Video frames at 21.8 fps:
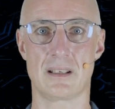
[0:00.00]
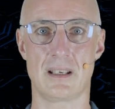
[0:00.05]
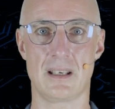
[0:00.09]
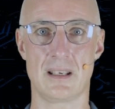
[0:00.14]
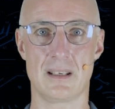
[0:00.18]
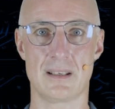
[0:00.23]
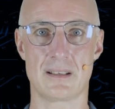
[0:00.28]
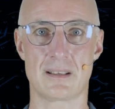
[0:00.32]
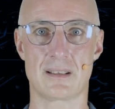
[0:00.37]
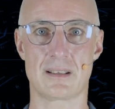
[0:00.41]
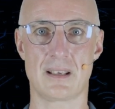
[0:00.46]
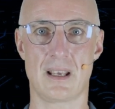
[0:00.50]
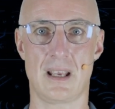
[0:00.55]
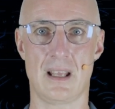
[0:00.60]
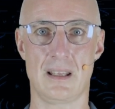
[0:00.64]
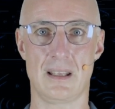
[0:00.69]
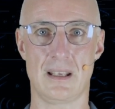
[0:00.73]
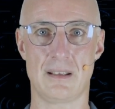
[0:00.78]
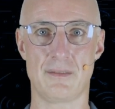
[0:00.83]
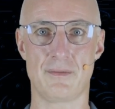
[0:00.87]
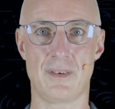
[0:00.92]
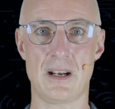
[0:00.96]
is
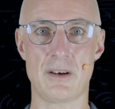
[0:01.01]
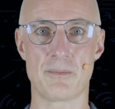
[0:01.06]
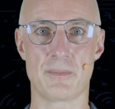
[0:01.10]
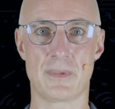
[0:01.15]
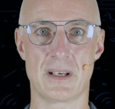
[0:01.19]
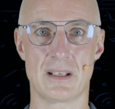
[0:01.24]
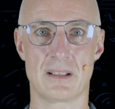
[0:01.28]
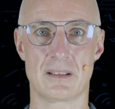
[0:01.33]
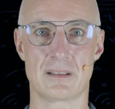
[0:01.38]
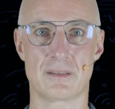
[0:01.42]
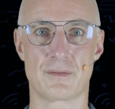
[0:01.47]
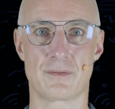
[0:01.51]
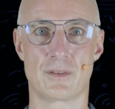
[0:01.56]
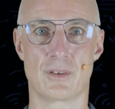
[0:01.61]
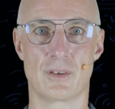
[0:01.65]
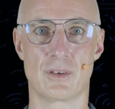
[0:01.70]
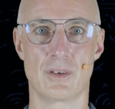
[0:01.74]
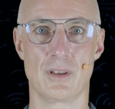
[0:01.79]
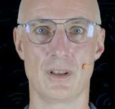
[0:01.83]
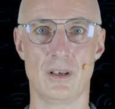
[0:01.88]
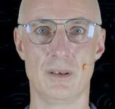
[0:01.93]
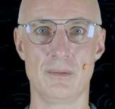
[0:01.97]
an environment
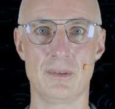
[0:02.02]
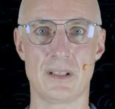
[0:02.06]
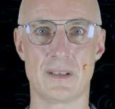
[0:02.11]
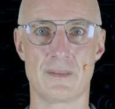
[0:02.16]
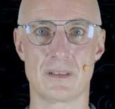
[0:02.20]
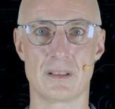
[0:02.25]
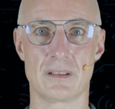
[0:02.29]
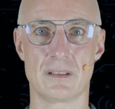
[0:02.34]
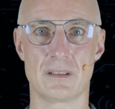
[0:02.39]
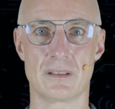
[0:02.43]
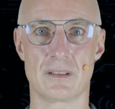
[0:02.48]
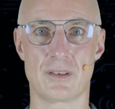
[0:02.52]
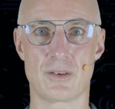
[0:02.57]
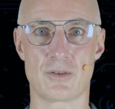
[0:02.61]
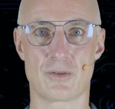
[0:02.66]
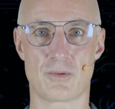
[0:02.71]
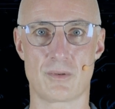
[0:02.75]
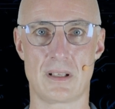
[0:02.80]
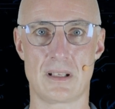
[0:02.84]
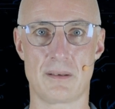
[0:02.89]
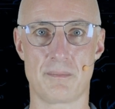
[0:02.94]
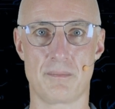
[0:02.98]
for low-level,
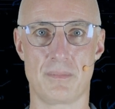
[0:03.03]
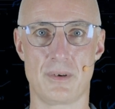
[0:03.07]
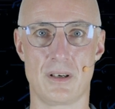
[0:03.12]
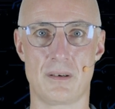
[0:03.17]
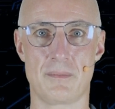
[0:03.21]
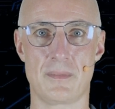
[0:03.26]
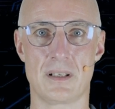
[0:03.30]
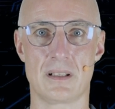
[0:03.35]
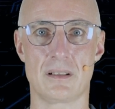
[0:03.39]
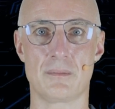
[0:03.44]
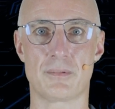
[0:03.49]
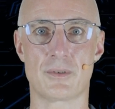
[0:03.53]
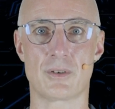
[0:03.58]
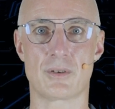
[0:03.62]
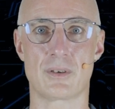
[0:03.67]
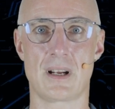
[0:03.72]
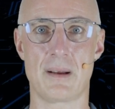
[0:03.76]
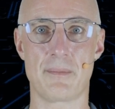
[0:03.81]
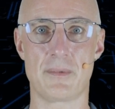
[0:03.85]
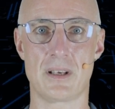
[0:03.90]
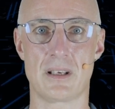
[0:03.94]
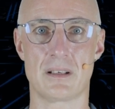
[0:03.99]
usually bare metal
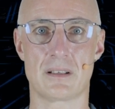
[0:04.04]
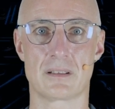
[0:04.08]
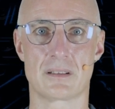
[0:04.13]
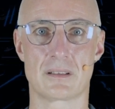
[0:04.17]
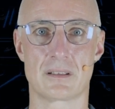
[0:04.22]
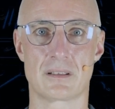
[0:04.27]
programming,